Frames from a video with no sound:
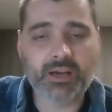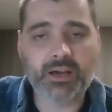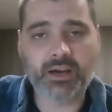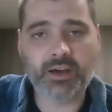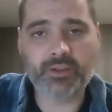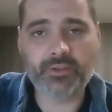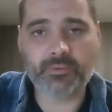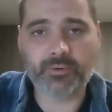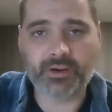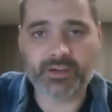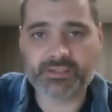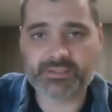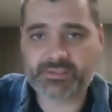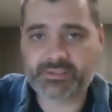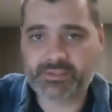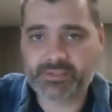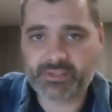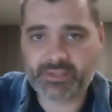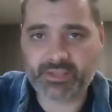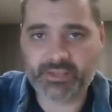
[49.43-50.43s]

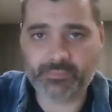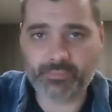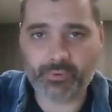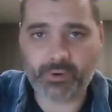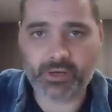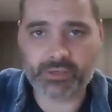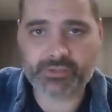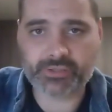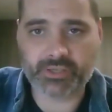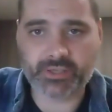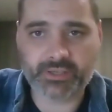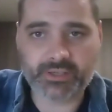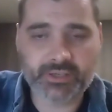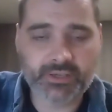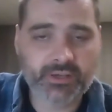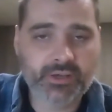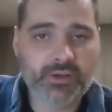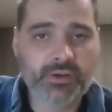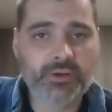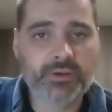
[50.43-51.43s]
Otherwise, keep watching.
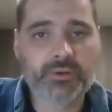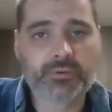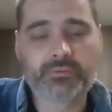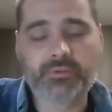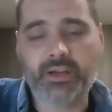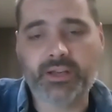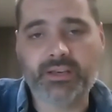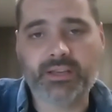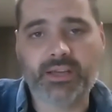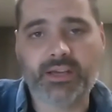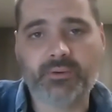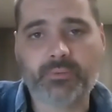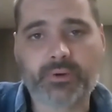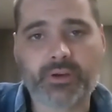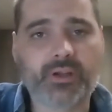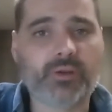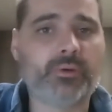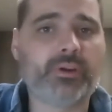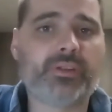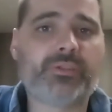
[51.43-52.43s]
Right now,
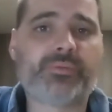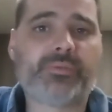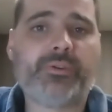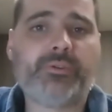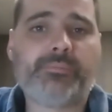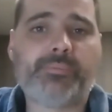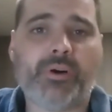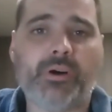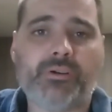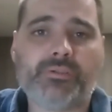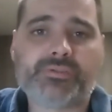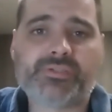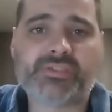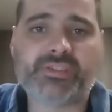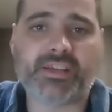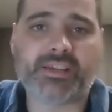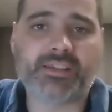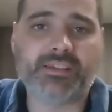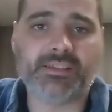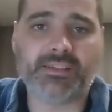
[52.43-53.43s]
we're going through Paul's
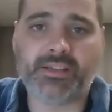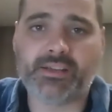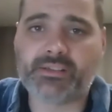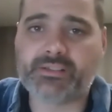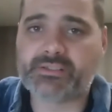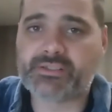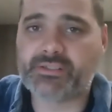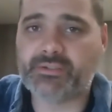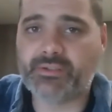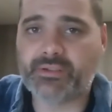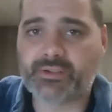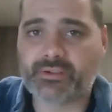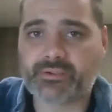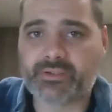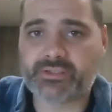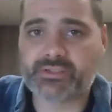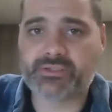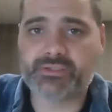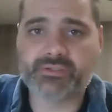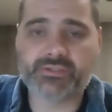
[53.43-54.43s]
second letter to the
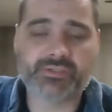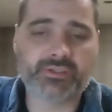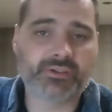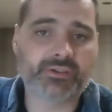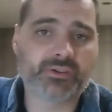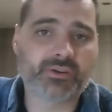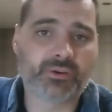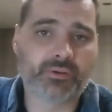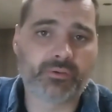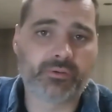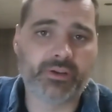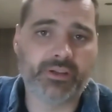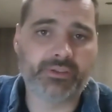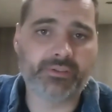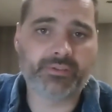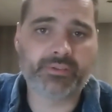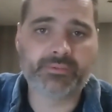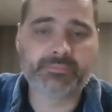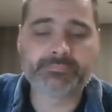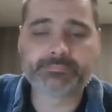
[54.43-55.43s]
Christians in
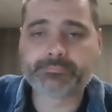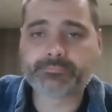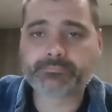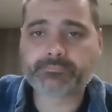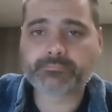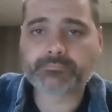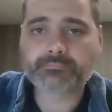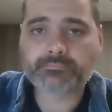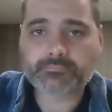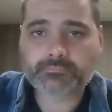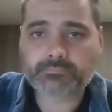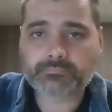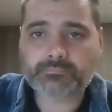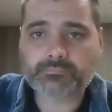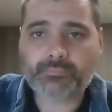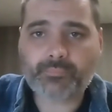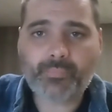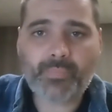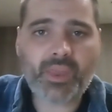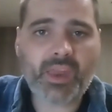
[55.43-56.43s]
Corinth.
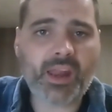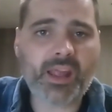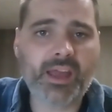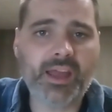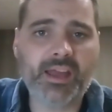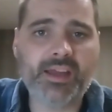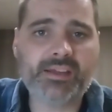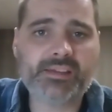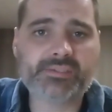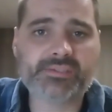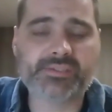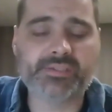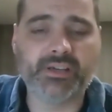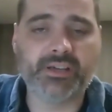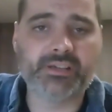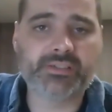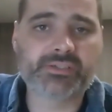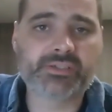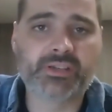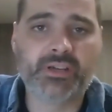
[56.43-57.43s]
As
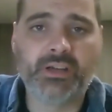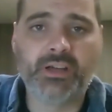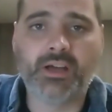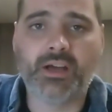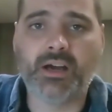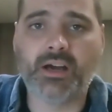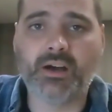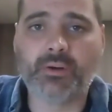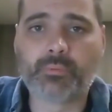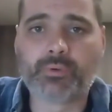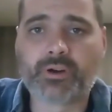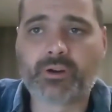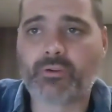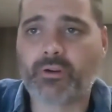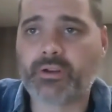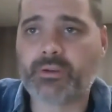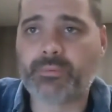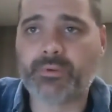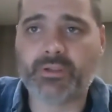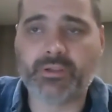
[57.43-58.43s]
such, we're
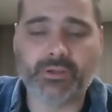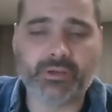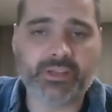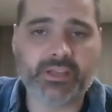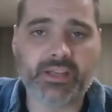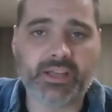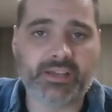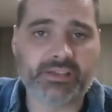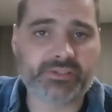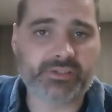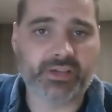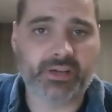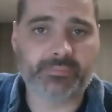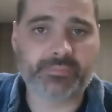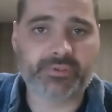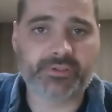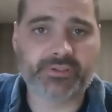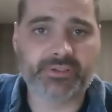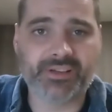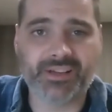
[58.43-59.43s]
going to be looking at
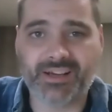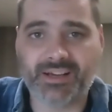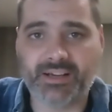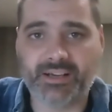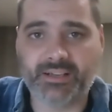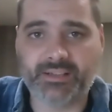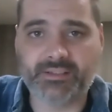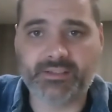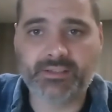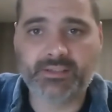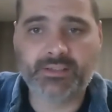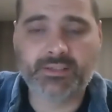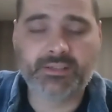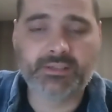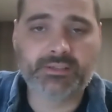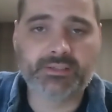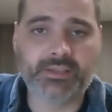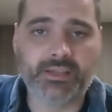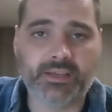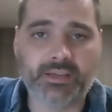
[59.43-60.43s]
chapter 9.
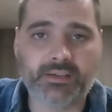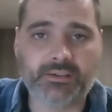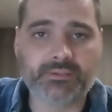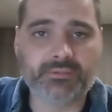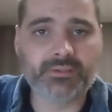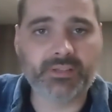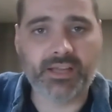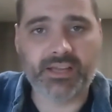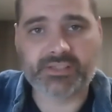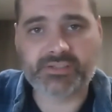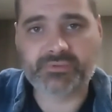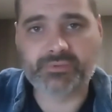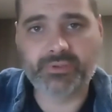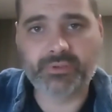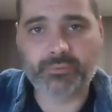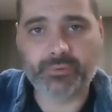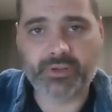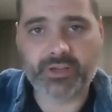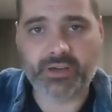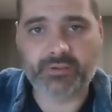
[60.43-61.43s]
Now, last
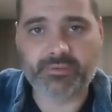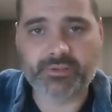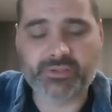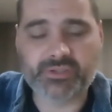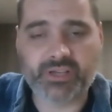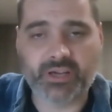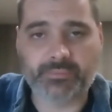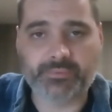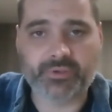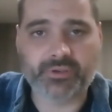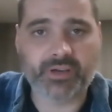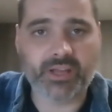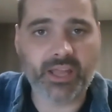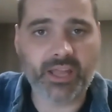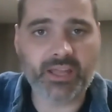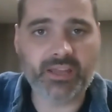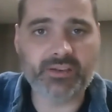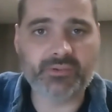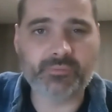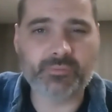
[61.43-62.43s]
week we covered chapter
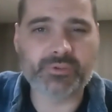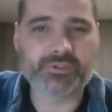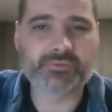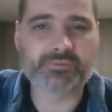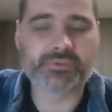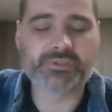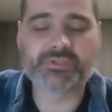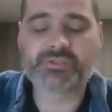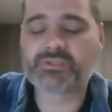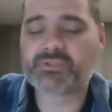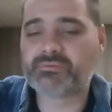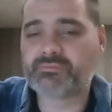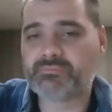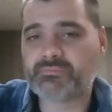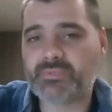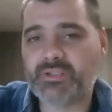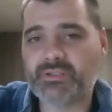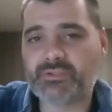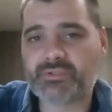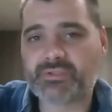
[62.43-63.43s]
8, which was
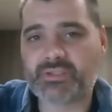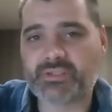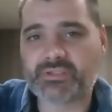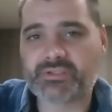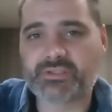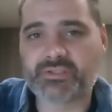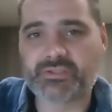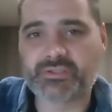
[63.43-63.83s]
used as a